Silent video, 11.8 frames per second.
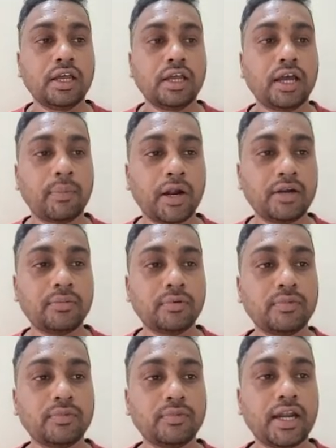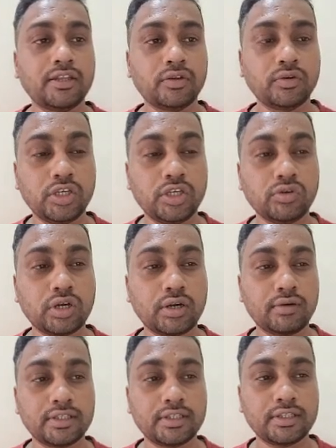Apart from that, you need to
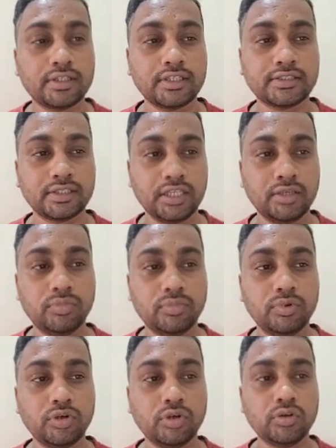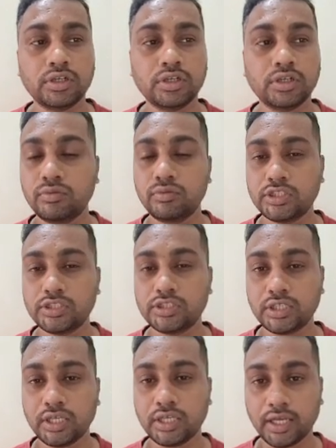cover this ebook which
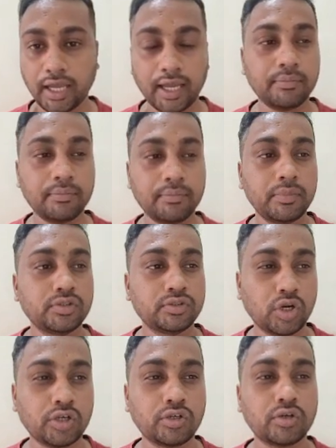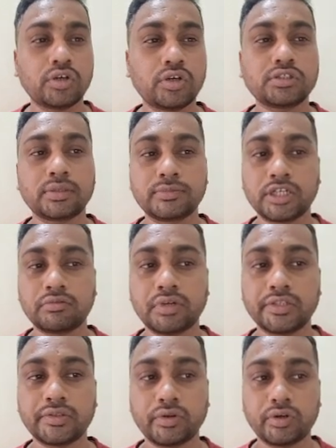have short note, subject
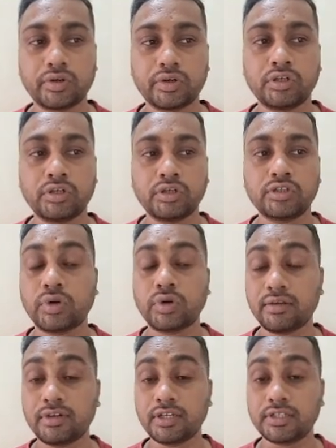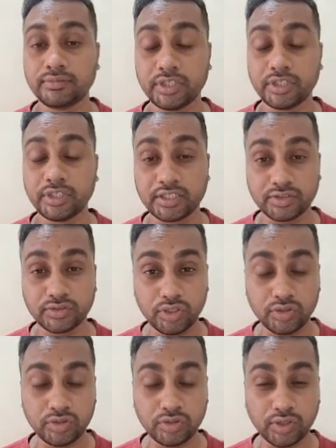wise short note, whatever subject is
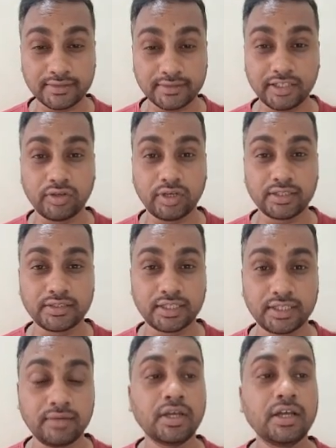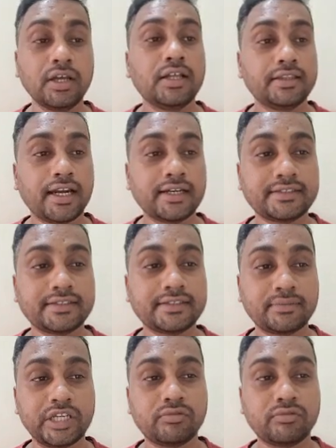going to ask in your exam, that
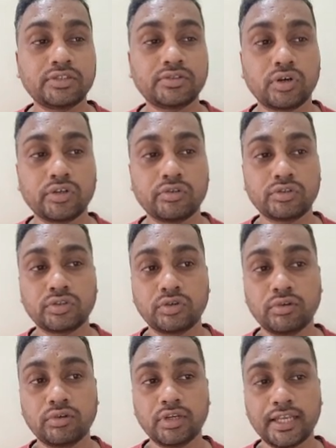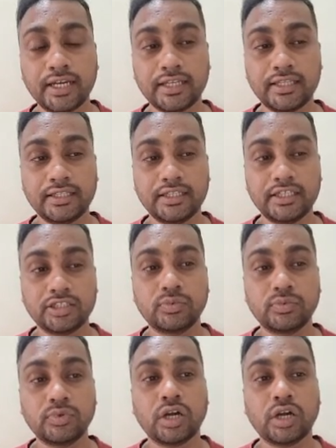subject wise short notes we will get in this book